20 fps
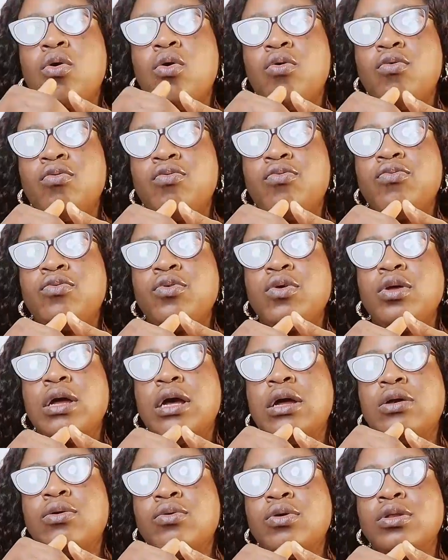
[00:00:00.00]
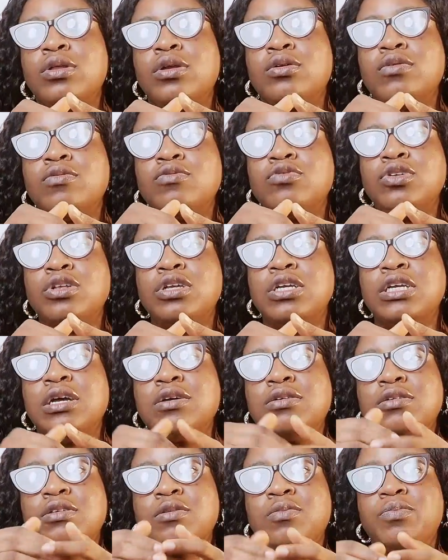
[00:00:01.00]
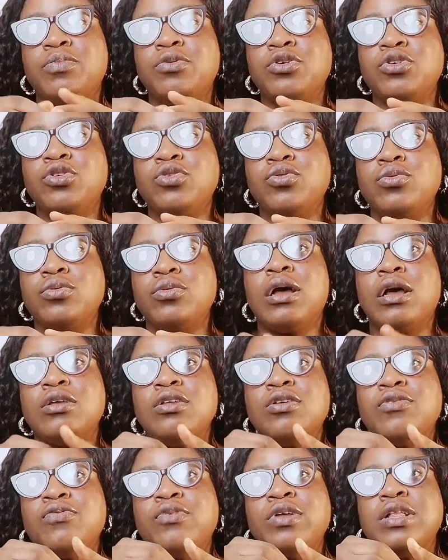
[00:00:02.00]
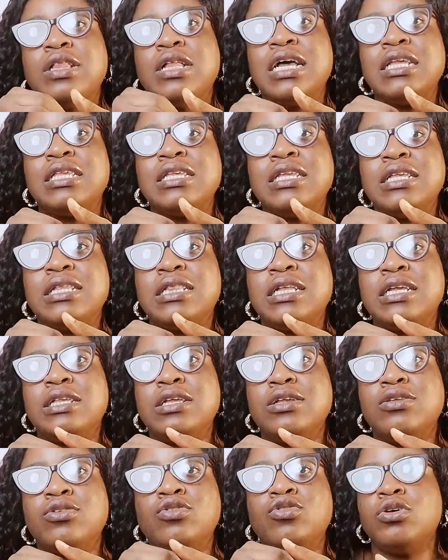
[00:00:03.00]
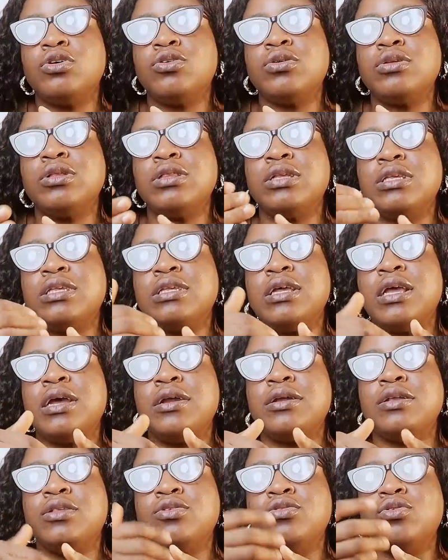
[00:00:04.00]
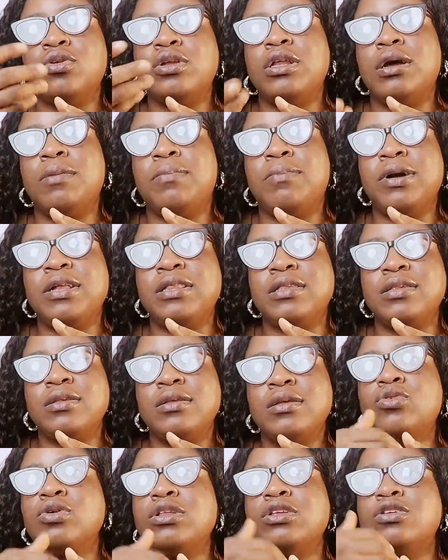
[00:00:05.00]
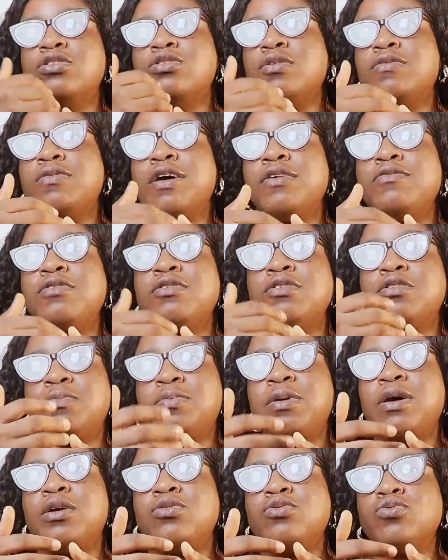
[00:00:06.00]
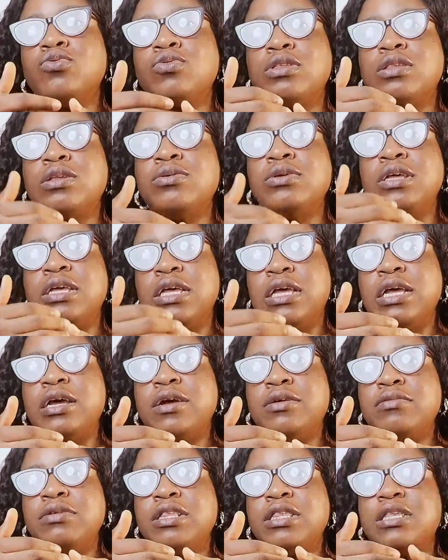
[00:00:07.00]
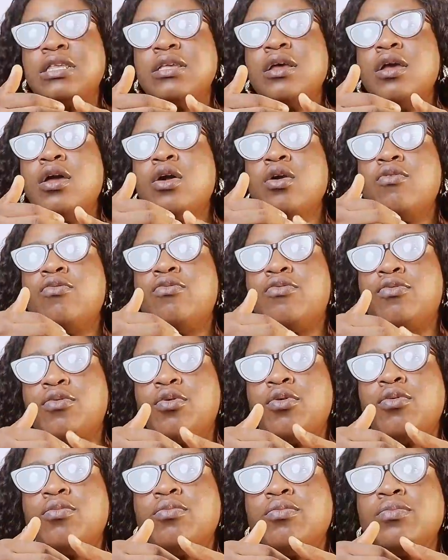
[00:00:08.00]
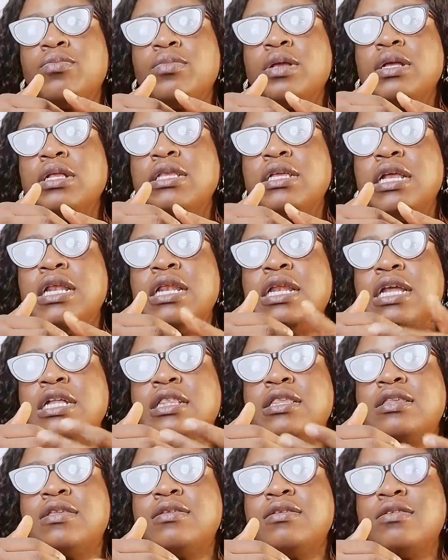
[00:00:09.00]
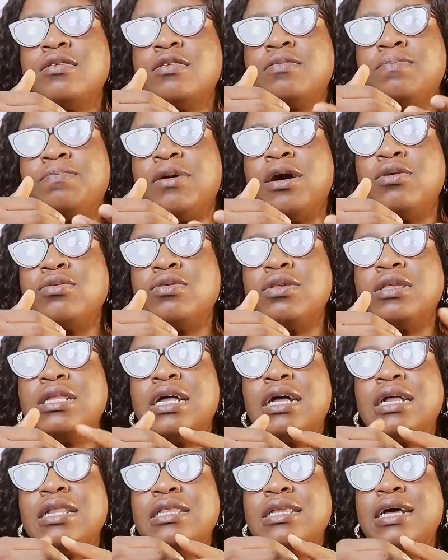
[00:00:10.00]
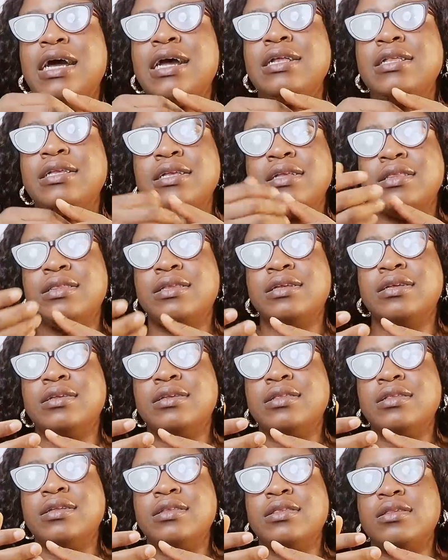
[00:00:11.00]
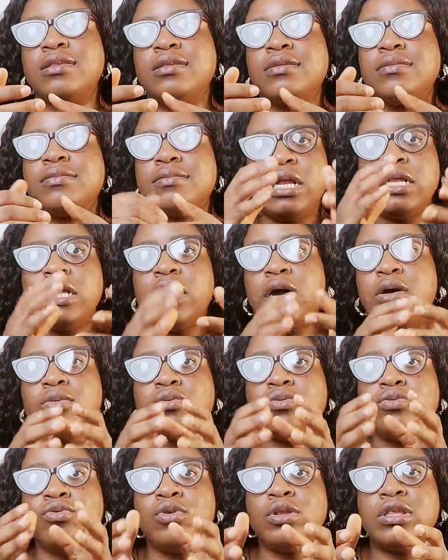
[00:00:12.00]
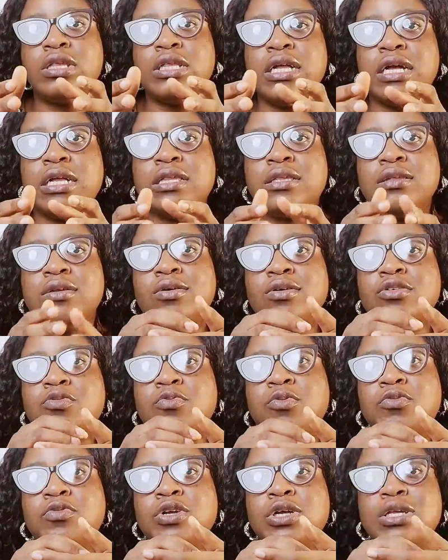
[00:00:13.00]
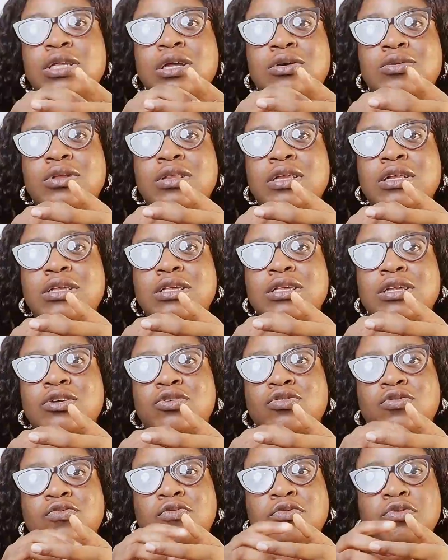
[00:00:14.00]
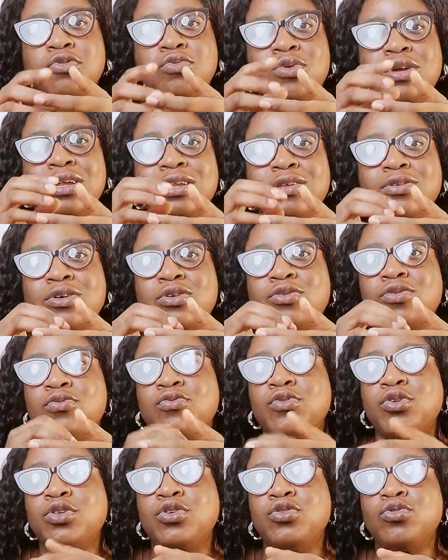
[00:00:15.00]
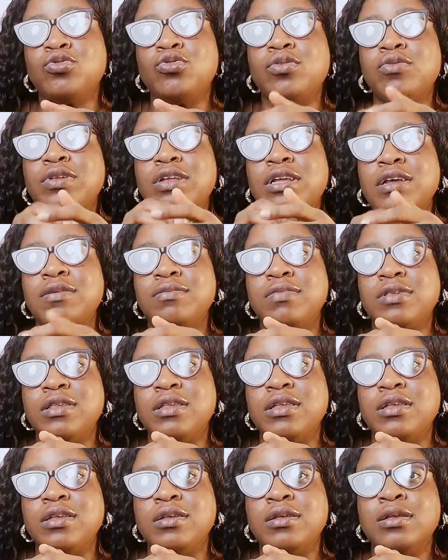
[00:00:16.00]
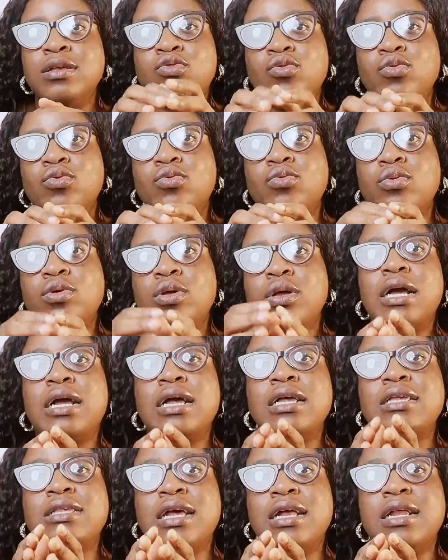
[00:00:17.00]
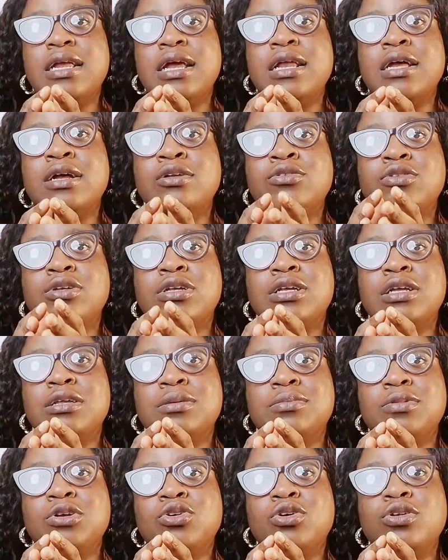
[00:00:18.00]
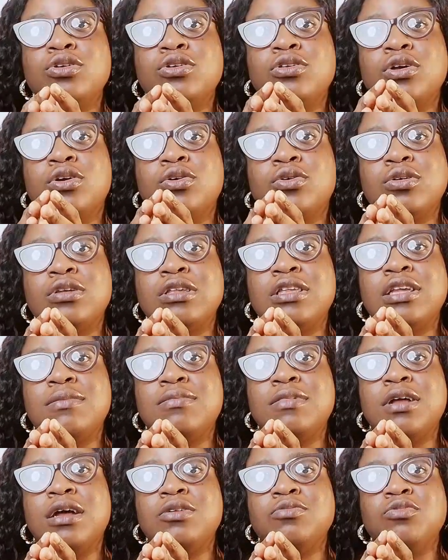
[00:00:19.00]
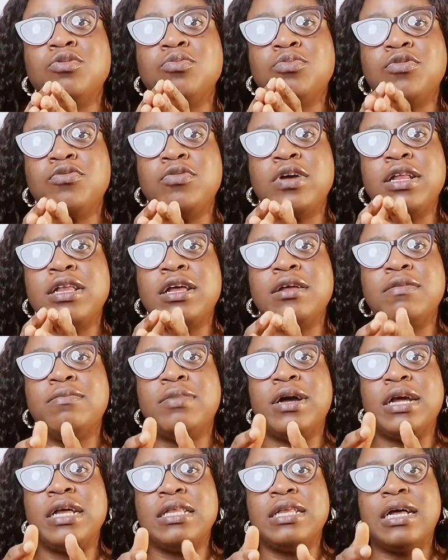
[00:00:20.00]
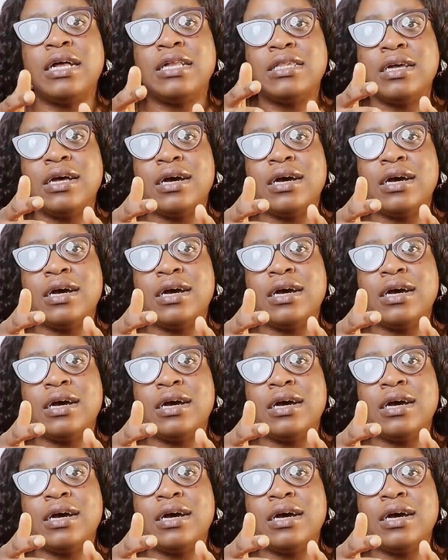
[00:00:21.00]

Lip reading: of an order of judicial separation, and if he dies intestate, he doesn't disinherit the other party. So the surviving spouse will still inherit from the late spouse that died intestate. Now, note that all these provisions are contained in Section 41 and Section 42 of the MCA. So, like I said earlier, judicial separation is a concept that has been provided by that